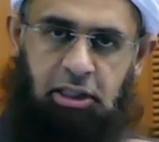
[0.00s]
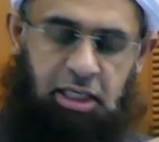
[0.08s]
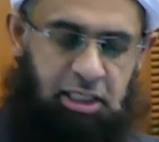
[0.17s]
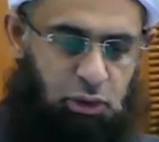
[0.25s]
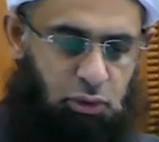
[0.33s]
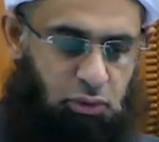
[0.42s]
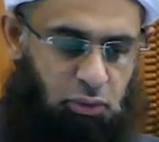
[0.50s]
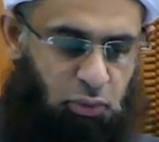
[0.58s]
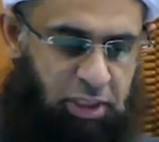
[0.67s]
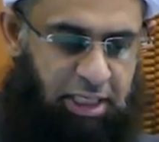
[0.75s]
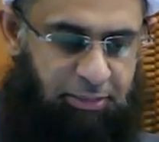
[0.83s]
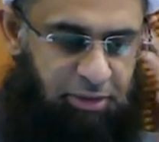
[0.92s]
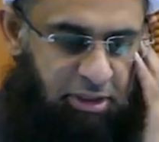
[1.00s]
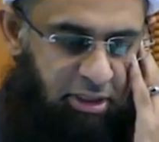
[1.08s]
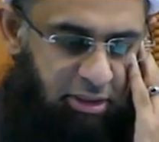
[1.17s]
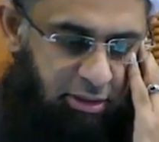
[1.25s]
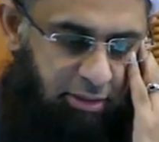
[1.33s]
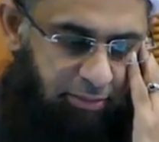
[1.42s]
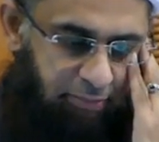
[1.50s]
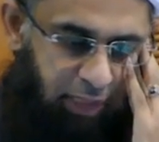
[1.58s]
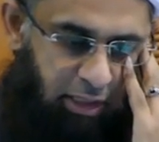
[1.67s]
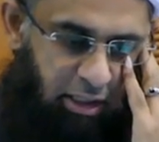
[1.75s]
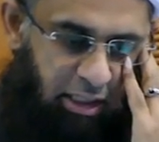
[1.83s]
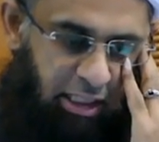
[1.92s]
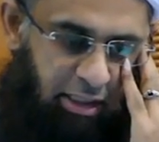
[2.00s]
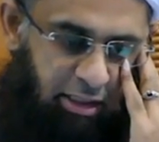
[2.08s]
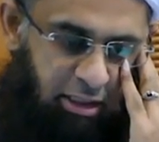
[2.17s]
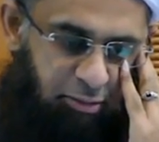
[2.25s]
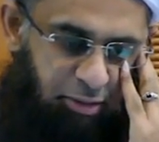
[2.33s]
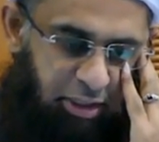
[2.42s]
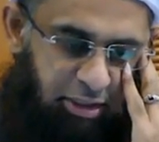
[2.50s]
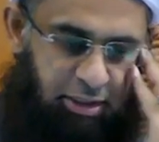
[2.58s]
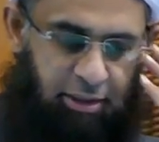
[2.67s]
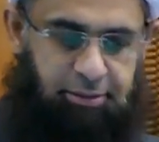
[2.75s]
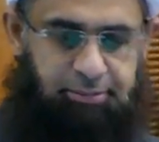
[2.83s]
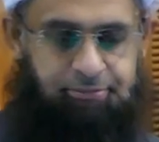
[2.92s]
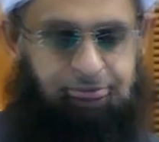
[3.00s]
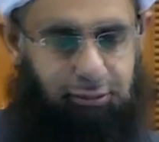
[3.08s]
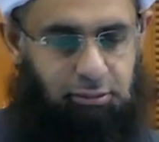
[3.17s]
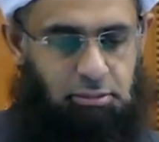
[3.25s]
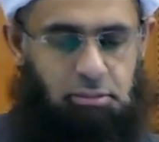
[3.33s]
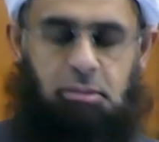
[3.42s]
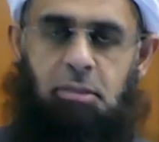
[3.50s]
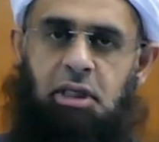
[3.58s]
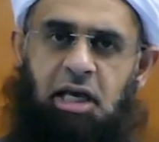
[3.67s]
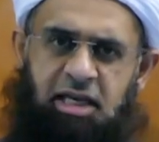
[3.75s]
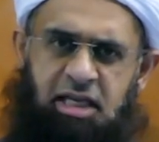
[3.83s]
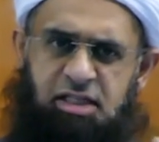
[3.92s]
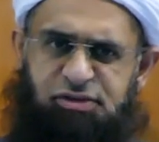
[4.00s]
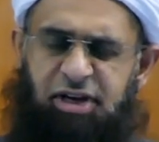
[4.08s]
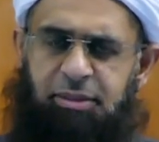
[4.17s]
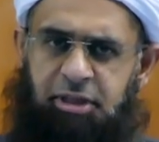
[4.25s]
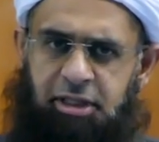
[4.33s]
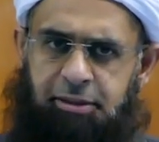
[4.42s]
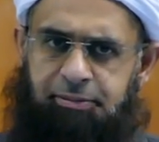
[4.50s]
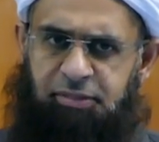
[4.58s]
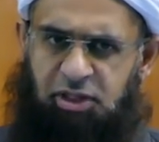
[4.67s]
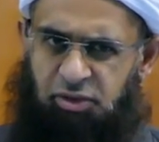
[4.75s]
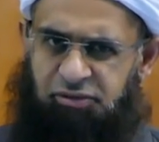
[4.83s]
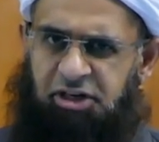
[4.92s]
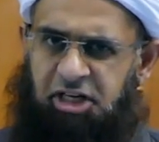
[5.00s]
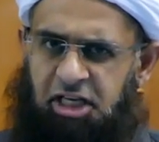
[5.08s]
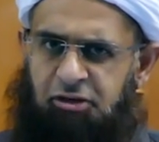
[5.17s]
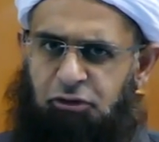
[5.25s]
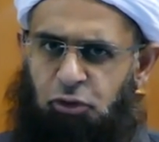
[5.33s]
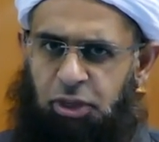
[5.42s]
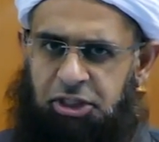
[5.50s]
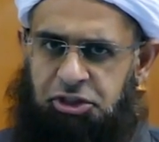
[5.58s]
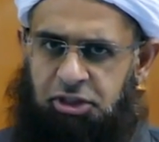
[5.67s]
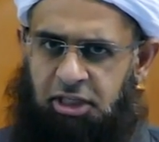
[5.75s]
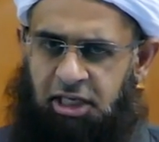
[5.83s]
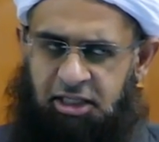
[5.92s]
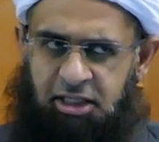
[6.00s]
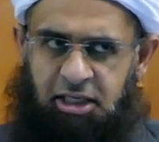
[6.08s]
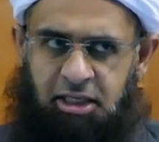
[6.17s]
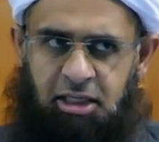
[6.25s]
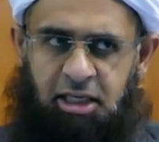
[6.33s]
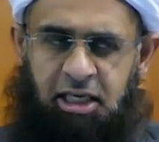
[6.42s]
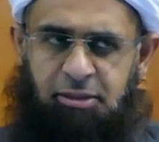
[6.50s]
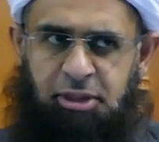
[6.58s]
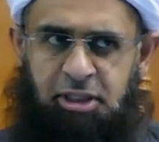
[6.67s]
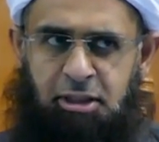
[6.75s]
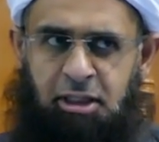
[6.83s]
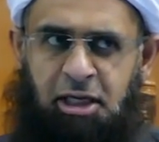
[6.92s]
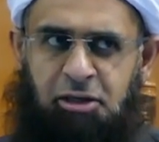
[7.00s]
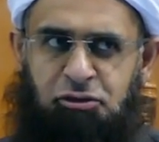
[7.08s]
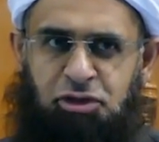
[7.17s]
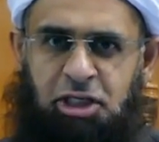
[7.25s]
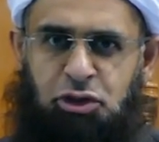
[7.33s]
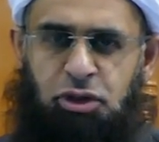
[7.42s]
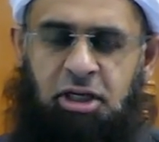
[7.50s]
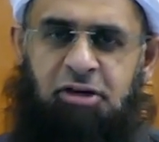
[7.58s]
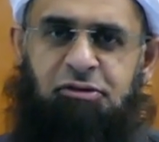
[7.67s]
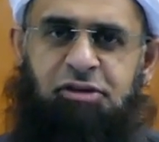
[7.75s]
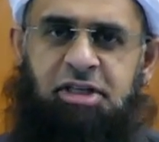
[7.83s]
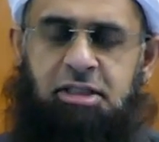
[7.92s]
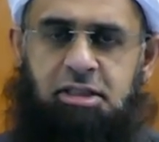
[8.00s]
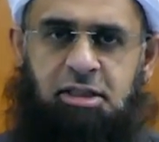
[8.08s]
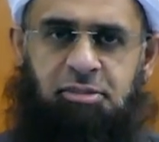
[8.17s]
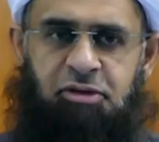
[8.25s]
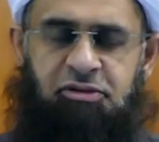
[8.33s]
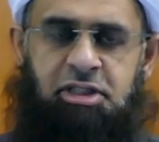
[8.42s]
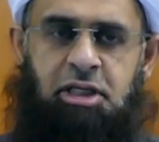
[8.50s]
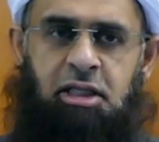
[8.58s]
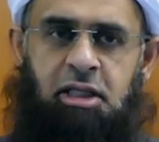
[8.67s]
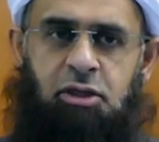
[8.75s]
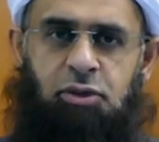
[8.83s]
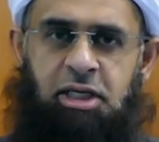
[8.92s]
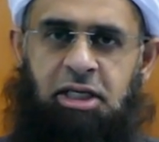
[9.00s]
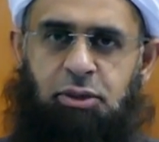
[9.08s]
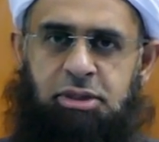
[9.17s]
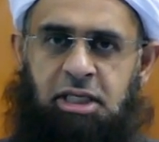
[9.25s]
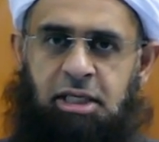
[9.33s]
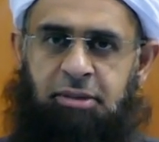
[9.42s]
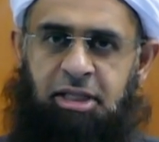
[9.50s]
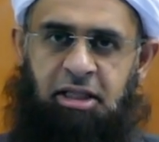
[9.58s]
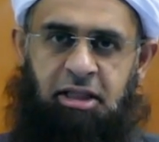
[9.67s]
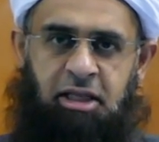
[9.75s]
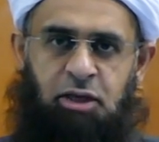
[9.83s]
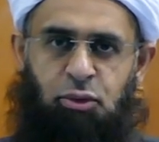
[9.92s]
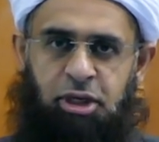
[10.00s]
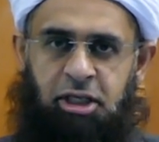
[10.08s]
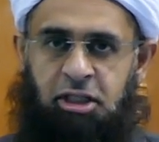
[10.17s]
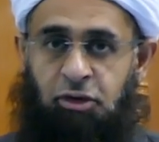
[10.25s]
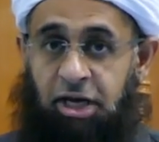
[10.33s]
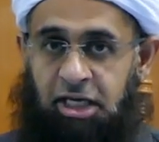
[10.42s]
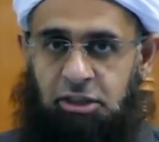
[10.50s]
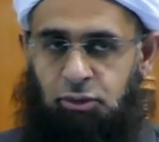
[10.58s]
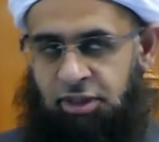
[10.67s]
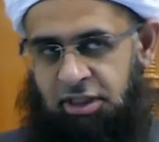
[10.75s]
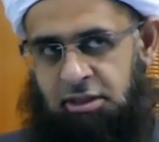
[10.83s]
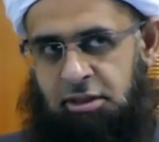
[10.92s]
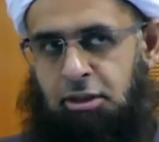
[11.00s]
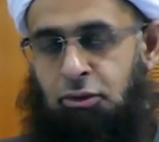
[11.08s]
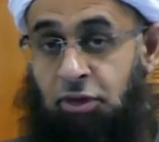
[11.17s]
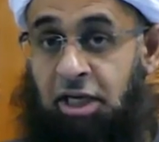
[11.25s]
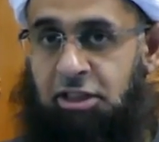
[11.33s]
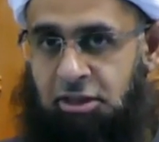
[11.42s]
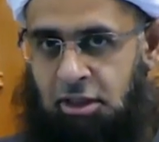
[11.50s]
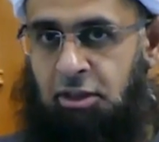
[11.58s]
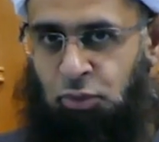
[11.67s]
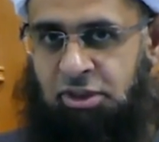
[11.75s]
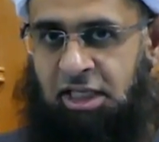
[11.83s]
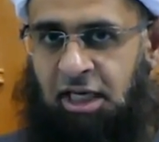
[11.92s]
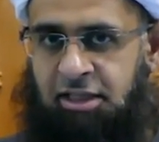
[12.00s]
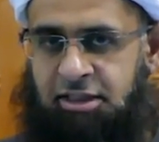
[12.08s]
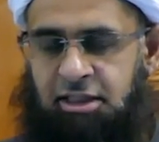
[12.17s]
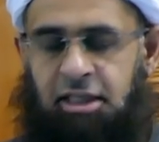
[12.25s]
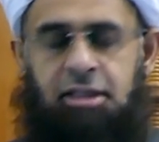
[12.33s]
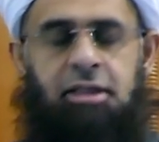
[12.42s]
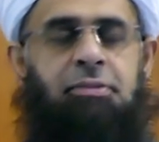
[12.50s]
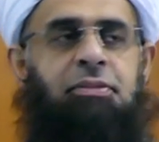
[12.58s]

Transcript: Now, what happened is that this person And his family, they were very influential, and they came and kind of tried to convince the Prophet sallallahu alaihi wasallam that they were in the right, whereas right was the other side.